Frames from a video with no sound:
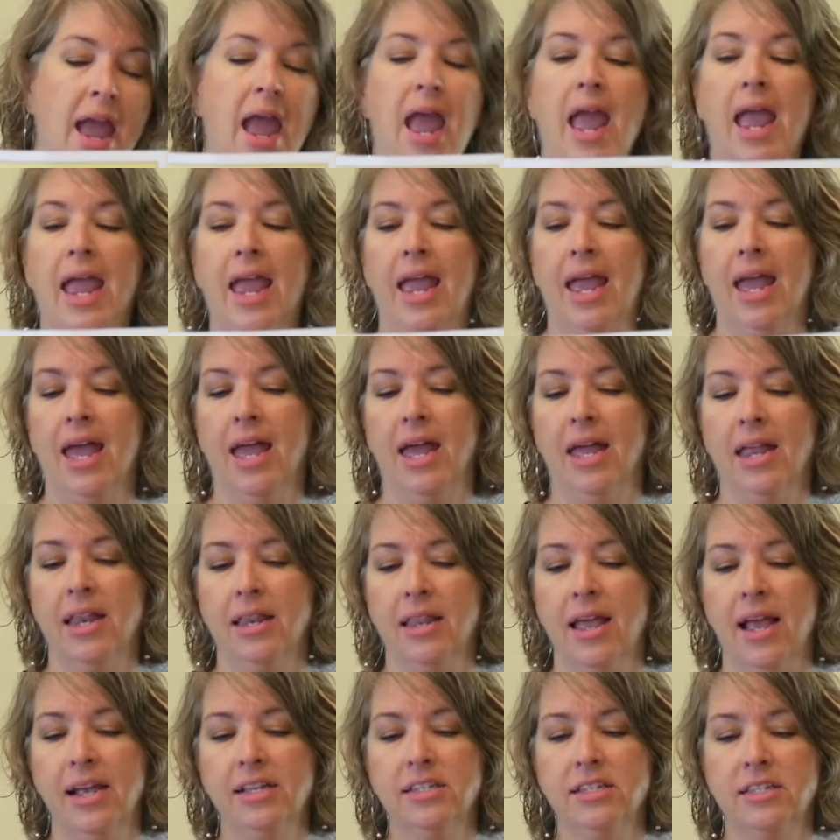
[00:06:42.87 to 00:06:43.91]
And
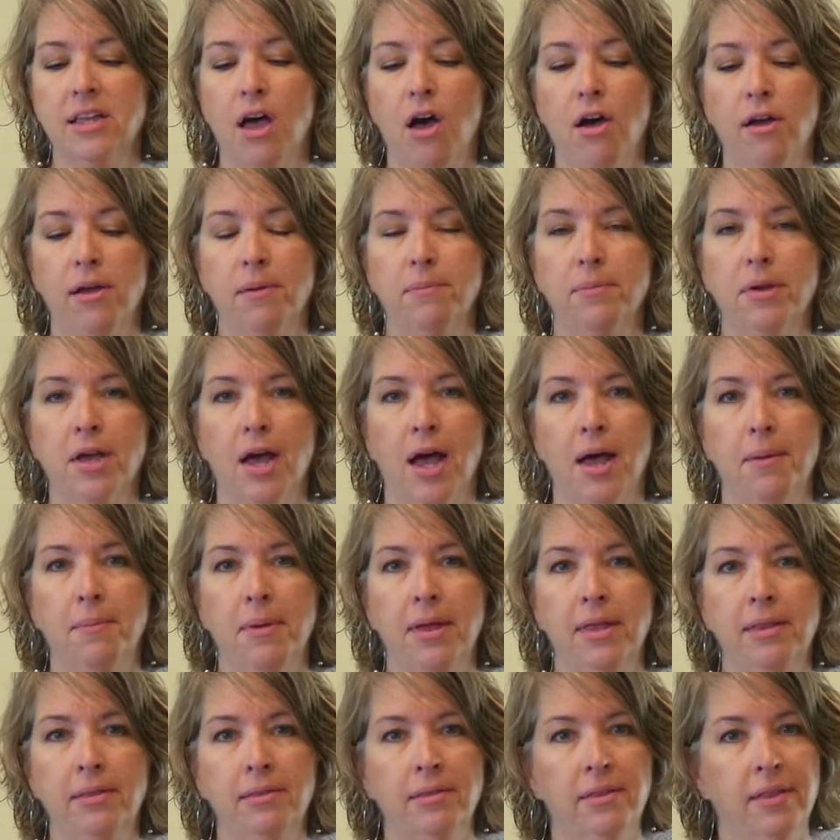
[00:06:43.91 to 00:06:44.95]
they saw him
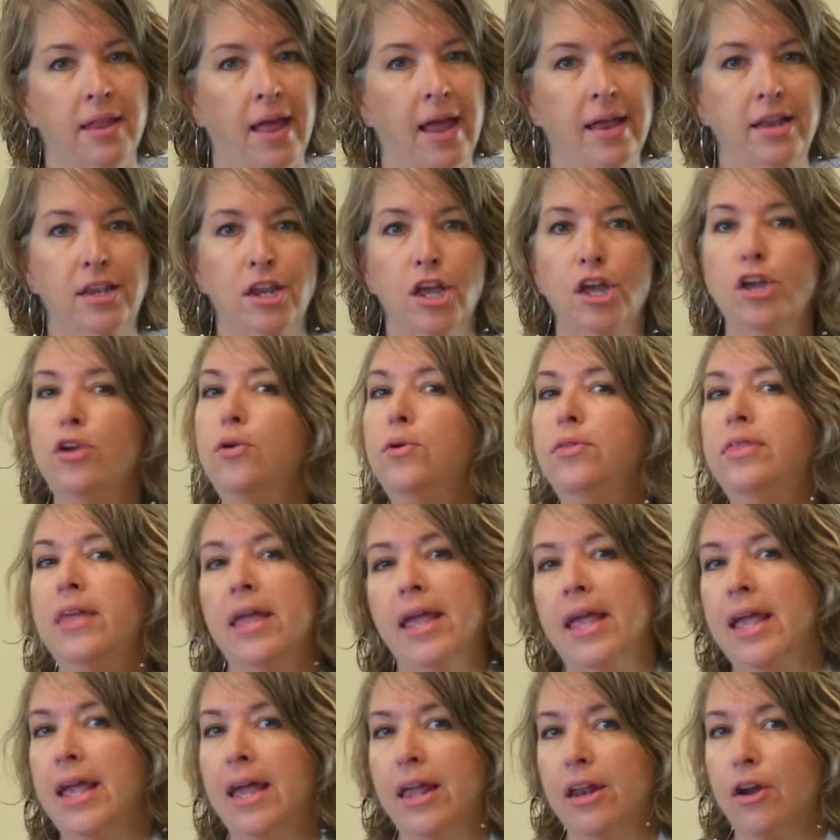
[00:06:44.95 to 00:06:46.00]
coming. They knew that
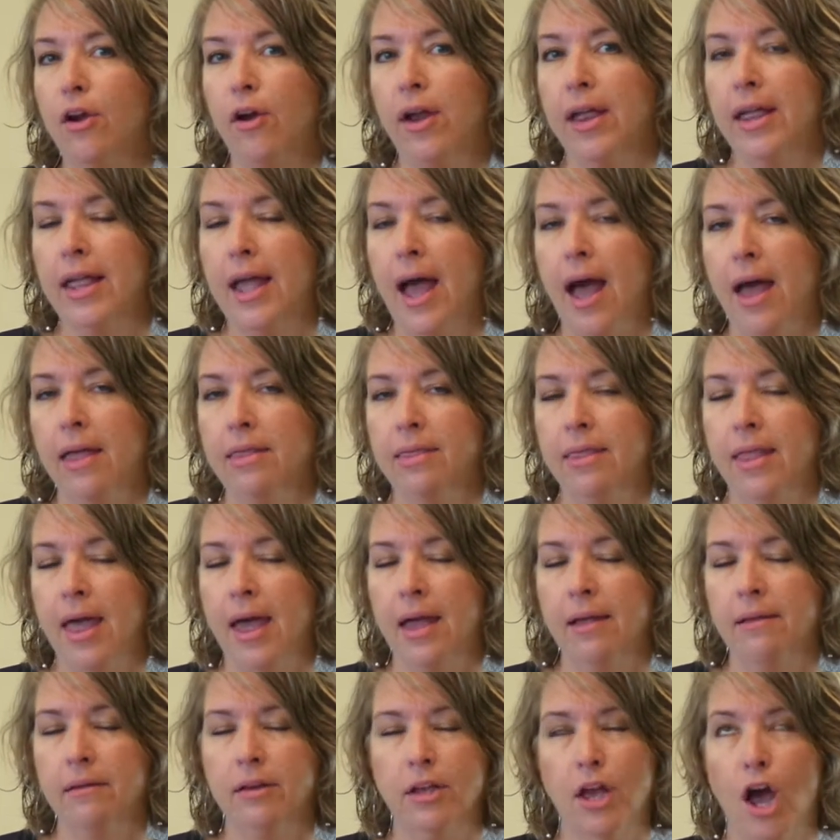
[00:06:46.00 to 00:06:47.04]
he had already gotten
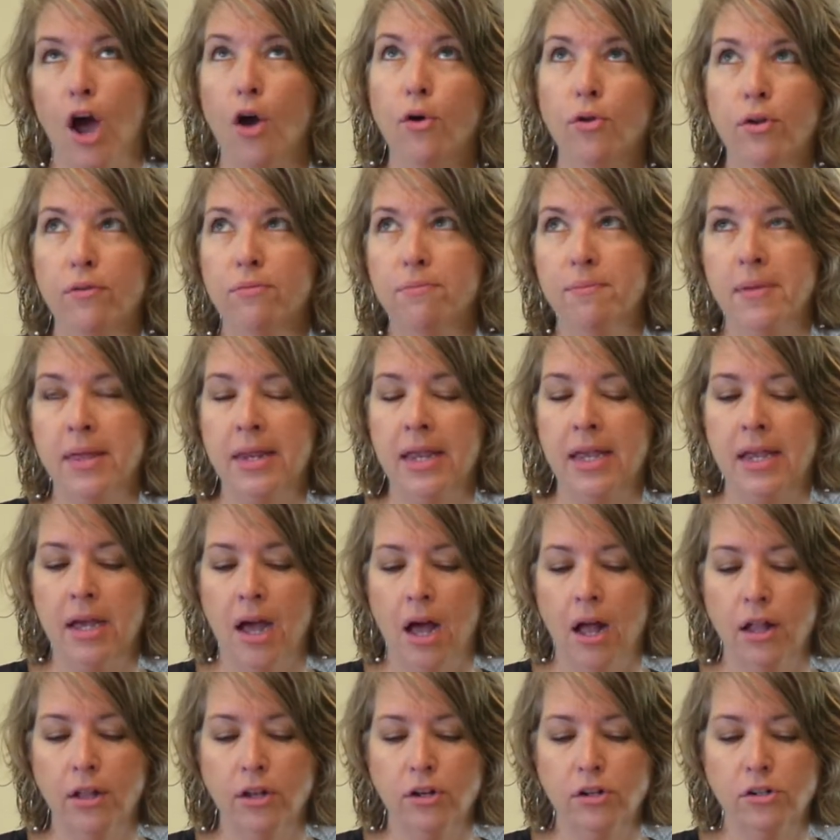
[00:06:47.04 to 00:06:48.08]
that coat of many
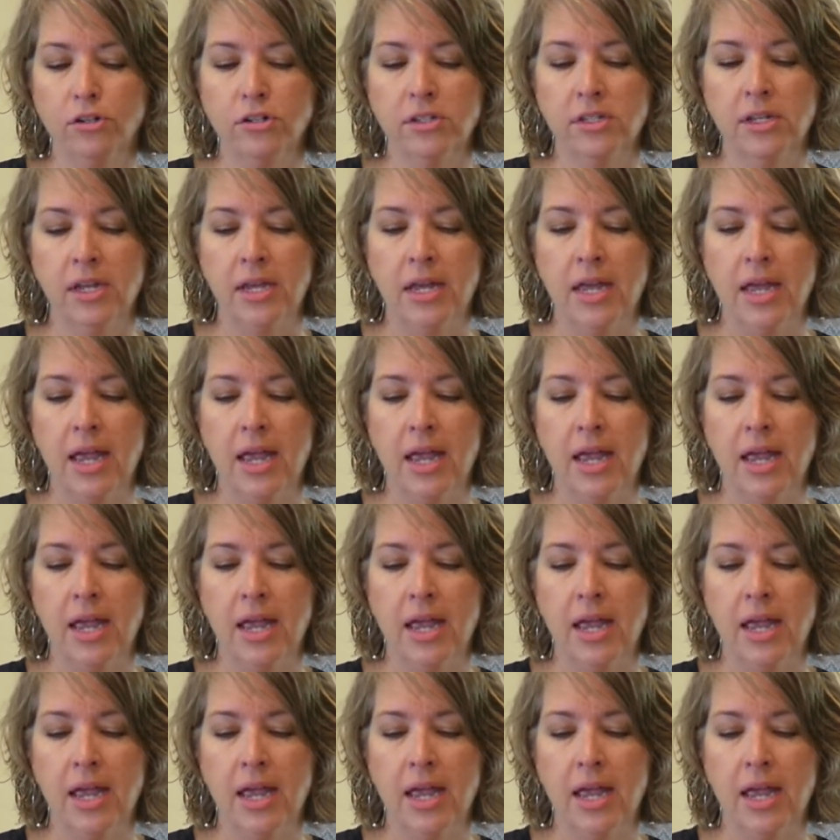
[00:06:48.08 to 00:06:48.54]
colors.